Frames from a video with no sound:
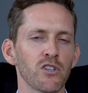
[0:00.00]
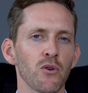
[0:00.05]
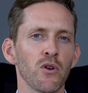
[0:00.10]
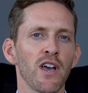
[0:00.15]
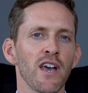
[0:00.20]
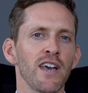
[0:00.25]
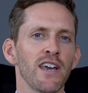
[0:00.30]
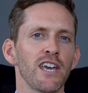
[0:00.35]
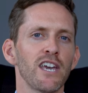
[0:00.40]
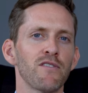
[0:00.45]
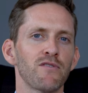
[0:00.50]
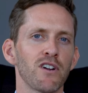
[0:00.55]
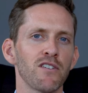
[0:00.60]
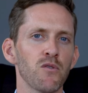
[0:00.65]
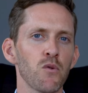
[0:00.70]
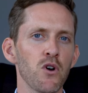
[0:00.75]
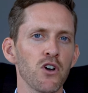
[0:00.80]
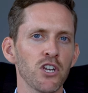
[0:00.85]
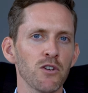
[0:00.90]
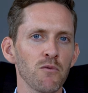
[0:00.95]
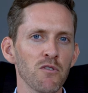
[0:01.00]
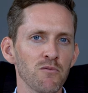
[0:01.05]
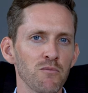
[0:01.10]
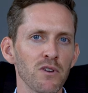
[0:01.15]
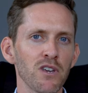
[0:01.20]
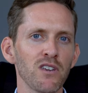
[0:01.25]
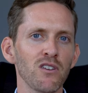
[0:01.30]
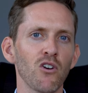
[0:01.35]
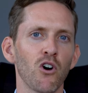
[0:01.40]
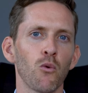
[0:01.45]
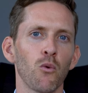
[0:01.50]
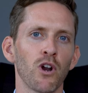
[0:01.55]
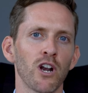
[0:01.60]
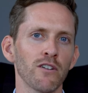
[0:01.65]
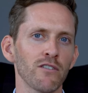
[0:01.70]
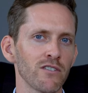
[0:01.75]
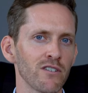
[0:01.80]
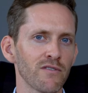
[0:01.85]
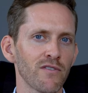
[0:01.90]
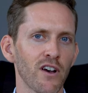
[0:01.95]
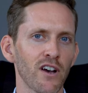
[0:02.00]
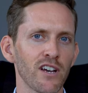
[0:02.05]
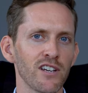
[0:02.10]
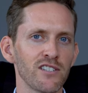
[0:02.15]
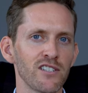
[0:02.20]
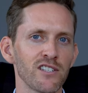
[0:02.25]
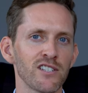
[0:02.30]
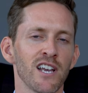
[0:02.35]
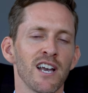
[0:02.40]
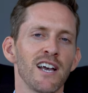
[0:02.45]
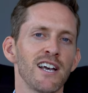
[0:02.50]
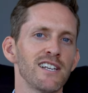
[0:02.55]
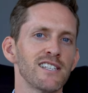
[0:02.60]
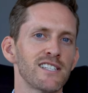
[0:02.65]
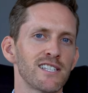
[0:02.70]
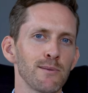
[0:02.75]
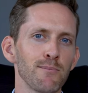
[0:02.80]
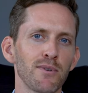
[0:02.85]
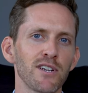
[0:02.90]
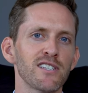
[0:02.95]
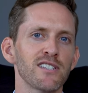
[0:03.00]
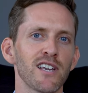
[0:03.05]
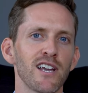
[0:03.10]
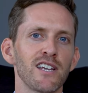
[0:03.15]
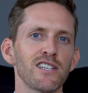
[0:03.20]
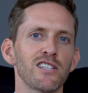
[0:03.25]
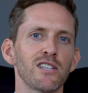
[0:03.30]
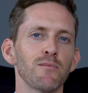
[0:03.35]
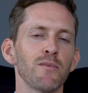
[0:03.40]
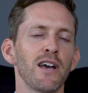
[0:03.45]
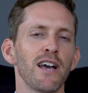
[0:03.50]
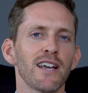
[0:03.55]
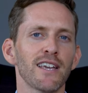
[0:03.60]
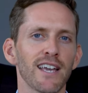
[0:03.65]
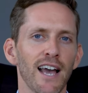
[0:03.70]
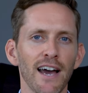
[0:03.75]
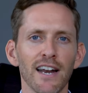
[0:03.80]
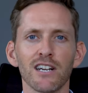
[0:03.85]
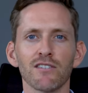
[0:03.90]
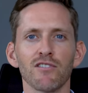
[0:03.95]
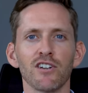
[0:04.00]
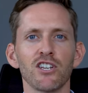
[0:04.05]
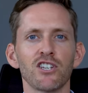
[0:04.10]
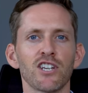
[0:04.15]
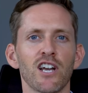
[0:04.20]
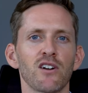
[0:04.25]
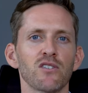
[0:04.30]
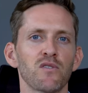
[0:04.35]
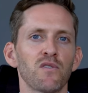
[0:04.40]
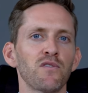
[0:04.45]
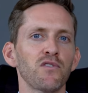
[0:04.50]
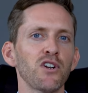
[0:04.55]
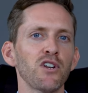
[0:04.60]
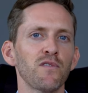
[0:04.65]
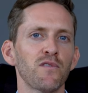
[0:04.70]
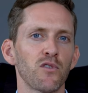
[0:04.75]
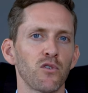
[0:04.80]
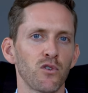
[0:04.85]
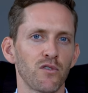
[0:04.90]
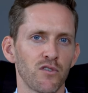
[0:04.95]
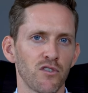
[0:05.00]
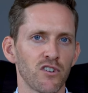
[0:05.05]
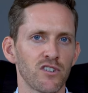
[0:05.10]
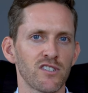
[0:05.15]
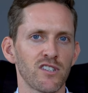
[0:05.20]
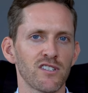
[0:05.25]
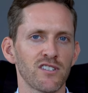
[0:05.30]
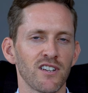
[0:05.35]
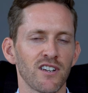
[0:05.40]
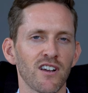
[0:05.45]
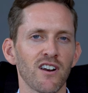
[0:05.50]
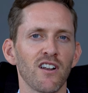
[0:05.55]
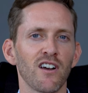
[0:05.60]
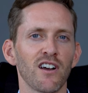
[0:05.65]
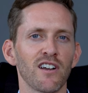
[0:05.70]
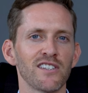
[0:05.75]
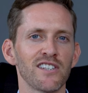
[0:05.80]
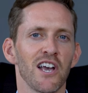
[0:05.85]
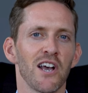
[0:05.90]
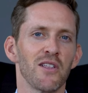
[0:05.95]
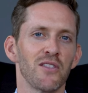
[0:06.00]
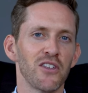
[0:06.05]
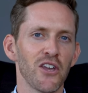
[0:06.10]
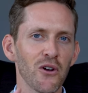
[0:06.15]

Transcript: So if you're ever working with me or one of our advisors, simply say to them, can I reach out to 3 or 4 of your existing clients?